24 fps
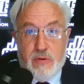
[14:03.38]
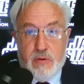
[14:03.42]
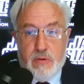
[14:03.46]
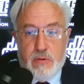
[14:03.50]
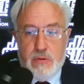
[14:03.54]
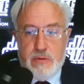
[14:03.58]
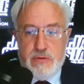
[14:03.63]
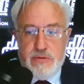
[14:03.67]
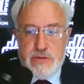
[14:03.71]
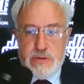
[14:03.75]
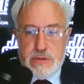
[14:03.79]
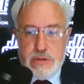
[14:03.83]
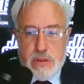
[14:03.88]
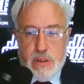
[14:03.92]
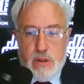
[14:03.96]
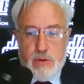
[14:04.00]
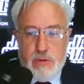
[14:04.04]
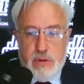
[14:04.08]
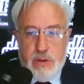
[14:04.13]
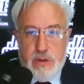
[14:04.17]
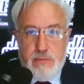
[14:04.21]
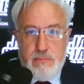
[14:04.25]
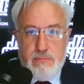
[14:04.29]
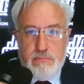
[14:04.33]
her
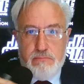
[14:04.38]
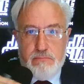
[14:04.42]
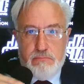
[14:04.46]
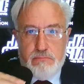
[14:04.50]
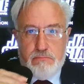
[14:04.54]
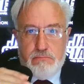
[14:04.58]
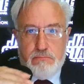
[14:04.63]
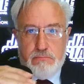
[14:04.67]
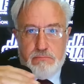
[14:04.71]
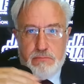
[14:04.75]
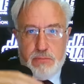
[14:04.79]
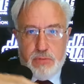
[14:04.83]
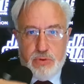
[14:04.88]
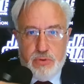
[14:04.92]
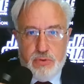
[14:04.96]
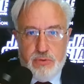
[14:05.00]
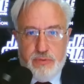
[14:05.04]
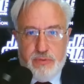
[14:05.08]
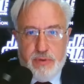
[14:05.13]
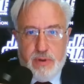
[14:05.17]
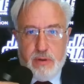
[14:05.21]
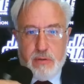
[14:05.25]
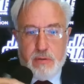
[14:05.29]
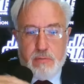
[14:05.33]
slowly
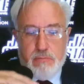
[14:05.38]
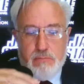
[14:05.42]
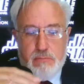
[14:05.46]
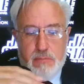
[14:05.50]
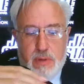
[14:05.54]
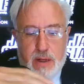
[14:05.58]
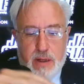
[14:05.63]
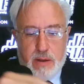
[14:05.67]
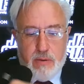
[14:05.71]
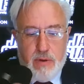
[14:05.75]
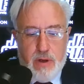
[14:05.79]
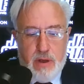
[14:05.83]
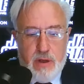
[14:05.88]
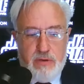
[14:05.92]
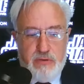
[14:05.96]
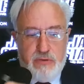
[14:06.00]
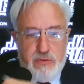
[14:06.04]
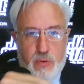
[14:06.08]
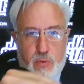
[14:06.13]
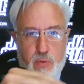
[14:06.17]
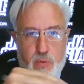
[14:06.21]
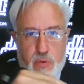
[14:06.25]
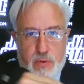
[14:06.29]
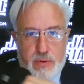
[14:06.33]
moving or migrating
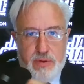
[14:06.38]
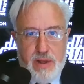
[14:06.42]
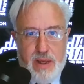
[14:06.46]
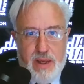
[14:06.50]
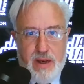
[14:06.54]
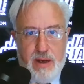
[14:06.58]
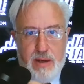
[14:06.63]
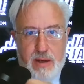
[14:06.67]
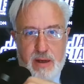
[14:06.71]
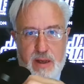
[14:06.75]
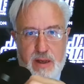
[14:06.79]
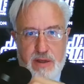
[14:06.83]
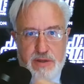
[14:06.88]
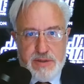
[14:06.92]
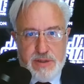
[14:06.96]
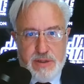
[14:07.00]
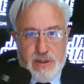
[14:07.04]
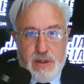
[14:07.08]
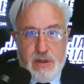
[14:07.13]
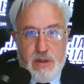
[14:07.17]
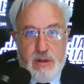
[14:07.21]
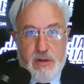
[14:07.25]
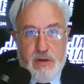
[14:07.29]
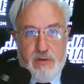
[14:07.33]
toward that edge
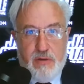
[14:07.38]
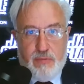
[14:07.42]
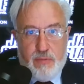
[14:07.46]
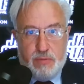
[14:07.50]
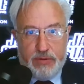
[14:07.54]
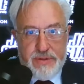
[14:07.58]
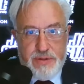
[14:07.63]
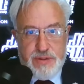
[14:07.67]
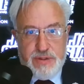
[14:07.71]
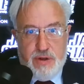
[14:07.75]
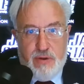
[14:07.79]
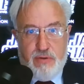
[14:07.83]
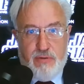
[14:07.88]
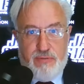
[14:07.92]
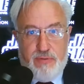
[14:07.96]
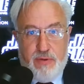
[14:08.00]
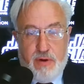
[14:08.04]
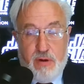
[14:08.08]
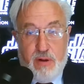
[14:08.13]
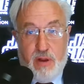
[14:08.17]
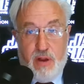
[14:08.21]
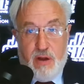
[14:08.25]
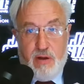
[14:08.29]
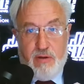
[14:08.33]
of the cliff where she's going to
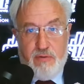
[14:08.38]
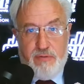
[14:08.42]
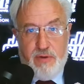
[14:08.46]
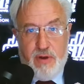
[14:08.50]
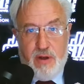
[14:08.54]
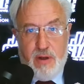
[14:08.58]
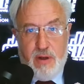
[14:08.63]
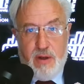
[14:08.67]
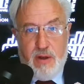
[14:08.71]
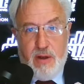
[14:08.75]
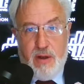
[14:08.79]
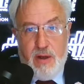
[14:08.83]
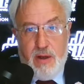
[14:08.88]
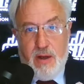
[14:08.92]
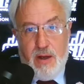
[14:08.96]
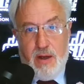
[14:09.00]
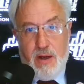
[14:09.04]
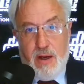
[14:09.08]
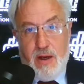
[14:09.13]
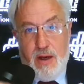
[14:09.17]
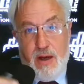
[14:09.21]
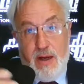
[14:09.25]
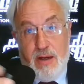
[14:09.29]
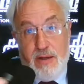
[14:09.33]
fall off.
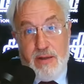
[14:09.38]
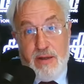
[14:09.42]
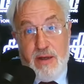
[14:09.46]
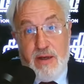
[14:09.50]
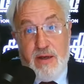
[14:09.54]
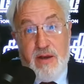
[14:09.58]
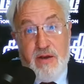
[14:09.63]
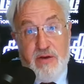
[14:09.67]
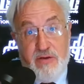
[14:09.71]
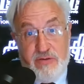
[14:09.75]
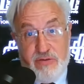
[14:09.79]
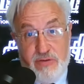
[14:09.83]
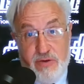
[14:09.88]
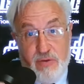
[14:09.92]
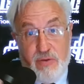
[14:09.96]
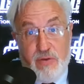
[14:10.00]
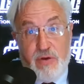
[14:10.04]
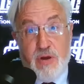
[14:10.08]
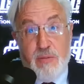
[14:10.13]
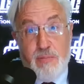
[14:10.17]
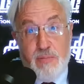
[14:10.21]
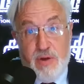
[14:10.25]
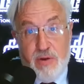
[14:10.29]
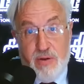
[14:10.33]
And then he's still
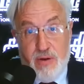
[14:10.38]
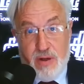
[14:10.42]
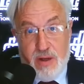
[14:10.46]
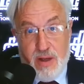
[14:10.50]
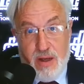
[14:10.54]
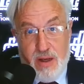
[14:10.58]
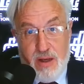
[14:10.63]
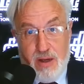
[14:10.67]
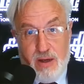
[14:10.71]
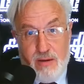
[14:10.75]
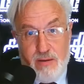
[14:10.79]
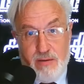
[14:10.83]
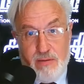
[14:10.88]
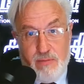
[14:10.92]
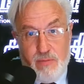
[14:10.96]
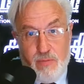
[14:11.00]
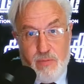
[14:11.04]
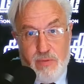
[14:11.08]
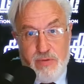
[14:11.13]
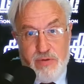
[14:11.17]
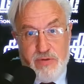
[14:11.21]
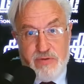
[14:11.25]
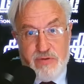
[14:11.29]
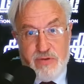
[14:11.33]
communicating
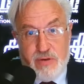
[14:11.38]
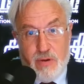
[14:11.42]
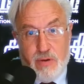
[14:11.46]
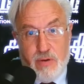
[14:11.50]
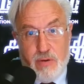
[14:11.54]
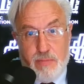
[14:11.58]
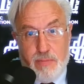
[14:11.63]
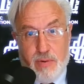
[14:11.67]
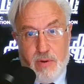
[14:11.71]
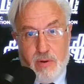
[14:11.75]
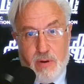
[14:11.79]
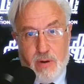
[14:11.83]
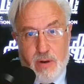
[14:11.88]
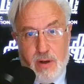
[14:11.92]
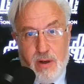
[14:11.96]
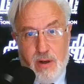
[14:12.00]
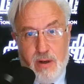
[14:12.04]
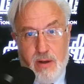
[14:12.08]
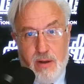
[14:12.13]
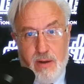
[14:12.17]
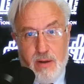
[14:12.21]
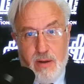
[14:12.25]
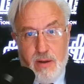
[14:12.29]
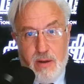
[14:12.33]
with this third
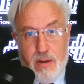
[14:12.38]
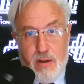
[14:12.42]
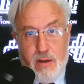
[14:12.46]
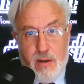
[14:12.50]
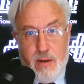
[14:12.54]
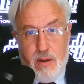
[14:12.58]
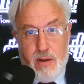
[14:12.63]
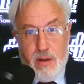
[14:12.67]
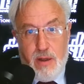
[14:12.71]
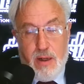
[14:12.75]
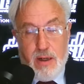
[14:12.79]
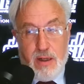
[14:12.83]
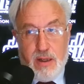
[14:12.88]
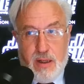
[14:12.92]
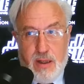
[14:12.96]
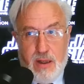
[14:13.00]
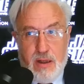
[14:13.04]
party. And